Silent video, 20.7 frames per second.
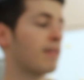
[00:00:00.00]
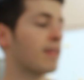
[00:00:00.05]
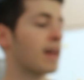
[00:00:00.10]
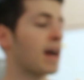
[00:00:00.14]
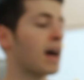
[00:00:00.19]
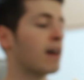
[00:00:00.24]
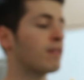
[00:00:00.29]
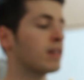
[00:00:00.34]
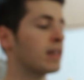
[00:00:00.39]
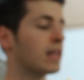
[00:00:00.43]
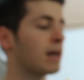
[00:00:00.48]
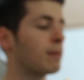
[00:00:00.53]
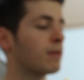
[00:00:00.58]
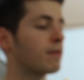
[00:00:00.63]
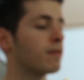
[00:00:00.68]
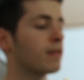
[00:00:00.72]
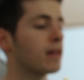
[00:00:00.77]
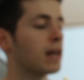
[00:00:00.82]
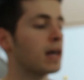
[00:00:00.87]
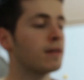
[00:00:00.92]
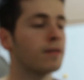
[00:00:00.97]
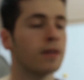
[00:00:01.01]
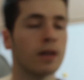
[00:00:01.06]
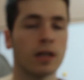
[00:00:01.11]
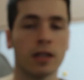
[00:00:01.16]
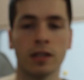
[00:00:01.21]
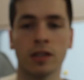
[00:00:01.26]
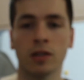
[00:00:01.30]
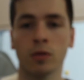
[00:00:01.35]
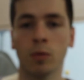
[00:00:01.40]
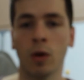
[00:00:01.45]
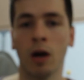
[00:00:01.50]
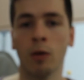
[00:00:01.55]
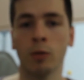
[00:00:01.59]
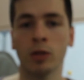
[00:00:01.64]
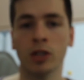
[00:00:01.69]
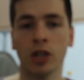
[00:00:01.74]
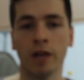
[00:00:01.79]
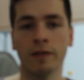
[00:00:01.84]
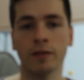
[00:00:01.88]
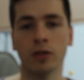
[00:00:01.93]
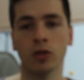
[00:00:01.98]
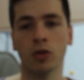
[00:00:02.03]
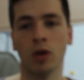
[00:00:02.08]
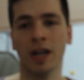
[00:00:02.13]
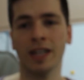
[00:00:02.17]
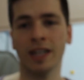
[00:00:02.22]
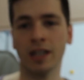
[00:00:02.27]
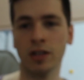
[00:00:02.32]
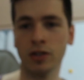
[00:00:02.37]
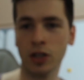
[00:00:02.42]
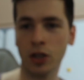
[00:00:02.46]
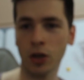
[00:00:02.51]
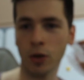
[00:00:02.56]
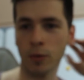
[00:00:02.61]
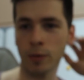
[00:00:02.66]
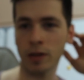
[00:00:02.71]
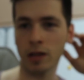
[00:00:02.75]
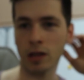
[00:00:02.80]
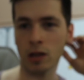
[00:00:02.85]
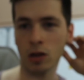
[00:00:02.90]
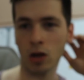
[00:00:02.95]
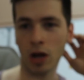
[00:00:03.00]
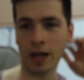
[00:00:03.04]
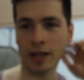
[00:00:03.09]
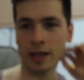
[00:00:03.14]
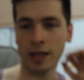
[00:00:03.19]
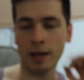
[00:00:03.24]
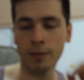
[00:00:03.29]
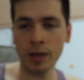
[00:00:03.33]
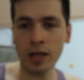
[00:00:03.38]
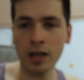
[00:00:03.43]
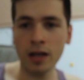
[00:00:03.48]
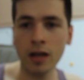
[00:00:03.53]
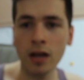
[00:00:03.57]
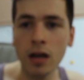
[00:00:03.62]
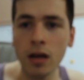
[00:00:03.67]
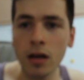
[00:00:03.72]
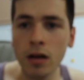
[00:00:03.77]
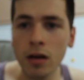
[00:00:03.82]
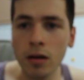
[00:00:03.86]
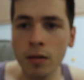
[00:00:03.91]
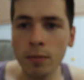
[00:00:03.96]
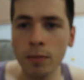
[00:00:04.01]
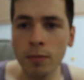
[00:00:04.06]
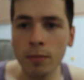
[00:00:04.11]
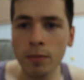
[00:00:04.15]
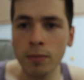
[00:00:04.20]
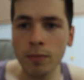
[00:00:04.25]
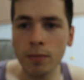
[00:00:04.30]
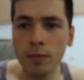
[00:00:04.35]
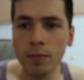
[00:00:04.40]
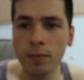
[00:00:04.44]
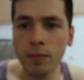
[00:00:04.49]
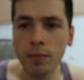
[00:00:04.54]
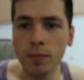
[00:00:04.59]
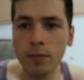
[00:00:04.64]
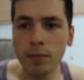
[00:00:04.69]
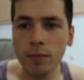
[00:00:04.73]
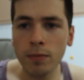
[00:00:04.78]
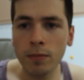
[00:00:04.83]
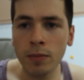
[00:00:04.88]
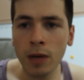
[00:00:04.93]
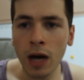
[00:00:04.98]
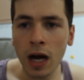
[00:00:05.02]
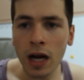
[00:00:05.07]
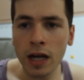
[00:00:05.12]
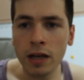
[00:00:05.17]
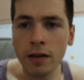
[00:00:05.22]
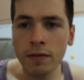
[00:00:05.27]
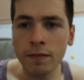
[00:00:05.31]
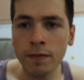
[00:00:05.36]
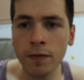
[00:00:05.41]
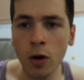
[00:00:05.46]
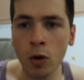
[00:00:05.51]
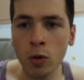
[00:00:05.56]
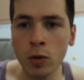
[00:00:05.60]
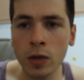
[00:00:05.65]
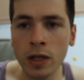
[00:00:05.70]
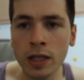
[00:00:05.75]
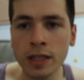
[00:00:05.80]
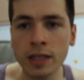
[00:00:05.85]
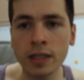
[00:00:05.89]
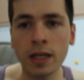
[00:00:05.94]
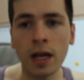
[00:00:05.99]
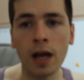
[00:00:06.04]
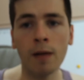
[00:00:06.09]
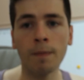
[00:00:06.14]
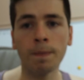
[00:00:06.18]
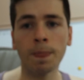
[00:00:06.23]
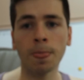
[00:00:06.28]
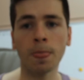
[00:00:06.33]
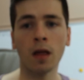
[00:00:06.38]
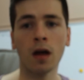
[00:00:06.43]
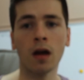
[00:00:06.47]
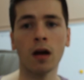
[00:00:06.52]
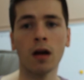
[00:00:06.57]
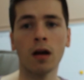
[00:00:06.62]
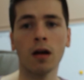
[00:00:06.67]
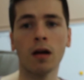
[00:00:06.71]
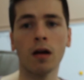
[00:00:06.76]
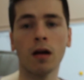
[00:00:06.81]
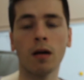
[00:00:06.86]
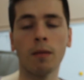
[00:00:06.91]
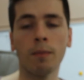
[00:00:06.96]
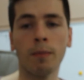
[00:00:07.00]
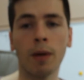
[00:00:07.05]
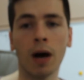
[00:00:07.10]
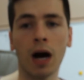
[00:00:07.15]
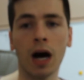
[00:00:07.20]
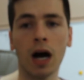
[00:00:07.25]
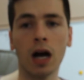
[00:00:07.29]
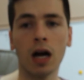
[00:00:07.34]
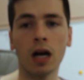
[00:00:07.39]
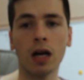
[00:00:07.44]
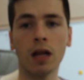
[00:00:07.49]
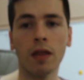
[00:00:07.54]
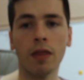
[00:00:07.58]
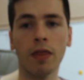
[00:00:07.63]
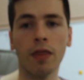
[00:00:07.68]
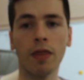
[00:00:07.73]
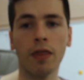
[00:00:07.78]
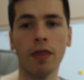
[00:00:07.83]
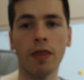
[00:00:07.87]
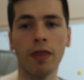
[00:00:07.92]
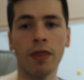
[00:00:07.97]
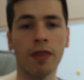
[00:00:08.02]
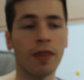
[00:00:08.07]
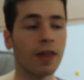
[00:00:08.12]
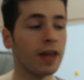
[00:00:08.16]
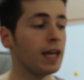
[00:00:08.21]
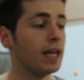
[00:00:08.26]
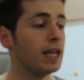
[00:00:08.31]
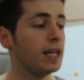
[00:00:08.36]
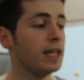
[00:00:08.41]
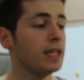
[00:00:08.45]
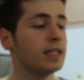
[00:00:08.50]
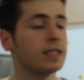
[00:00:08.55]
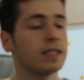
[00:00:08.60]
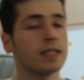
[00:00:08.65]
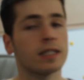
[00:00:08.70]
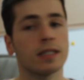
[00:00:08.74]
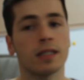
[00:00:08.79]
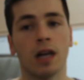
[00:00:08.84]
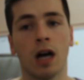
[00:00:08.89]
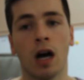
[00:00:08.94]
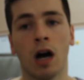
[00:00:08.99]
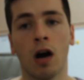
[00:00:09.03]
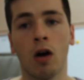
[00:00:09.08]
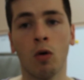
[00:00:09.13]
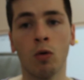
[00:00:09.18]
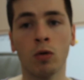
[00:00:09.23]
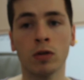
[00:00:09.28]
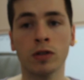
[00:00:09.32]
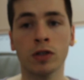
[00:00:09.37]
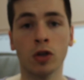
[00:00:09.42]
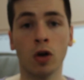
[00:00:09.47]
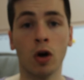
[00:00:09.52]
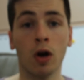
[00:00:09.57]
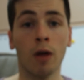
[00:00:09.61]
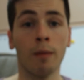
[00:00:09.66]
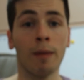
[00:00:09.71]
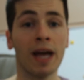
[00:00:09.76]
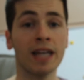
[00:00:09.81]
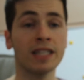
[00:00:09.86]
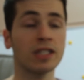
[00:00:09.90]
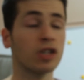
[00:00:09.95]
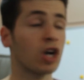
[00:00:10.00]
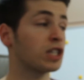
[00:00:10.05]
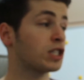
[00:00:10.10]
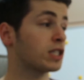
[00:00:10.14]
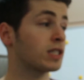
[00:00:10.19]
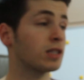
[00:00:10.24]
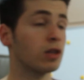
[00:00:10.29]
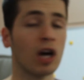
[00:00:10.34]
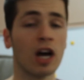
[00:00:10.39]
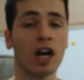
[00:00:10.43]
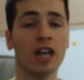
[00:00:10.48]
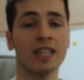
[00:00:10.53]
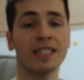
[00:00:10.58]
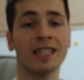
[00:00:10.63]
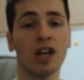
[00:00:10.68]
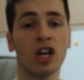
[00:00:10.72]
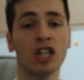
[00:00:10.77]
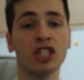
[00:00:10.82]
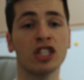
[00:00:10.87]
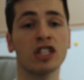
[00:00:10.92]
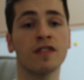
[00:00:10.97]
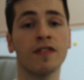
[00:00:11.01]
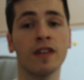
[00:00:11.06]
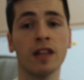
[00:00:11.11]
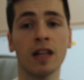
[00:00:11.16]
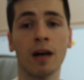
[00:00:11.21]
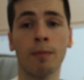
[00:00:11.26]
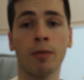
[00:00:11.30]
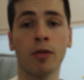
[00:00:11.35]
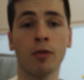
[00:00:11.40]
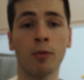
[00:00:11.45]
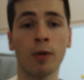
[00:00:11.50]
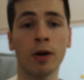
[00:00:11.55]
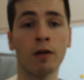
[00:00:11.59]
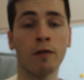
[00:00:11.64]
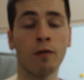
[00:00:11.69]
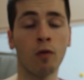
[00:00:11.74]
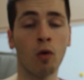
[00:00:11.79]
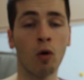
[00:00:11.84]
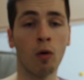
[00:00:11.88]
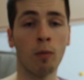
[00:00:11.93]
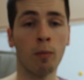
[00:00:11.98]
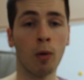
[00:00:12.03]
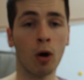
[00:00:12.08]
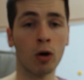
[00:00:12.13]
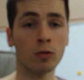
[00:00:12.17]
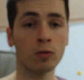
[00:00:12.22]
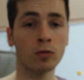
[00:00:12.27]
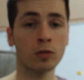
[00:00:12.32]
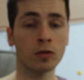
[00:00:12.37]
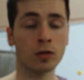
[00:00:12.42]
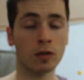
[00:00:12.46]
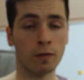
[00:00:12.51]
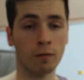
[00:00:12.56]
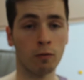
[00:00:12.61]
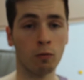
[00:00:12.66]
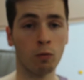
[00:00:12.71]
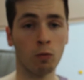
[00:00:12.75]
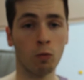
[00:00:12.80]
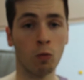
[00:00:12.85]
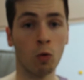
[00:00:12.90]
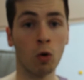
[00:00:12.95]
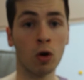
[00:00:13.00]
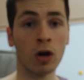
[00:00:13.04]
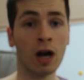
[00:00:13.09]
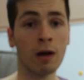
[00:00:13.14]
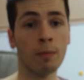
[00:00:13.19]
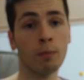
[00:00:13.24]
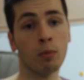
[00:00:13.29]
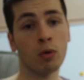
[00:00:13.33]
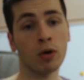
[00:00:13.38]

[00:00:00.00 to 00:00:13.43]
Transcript: and they have a lemon flavour as well, which I haven't tried it because I don't really like lemon. Back in focus. But these are also amazing. I just, like I said, I just fill up three or four bottles of water,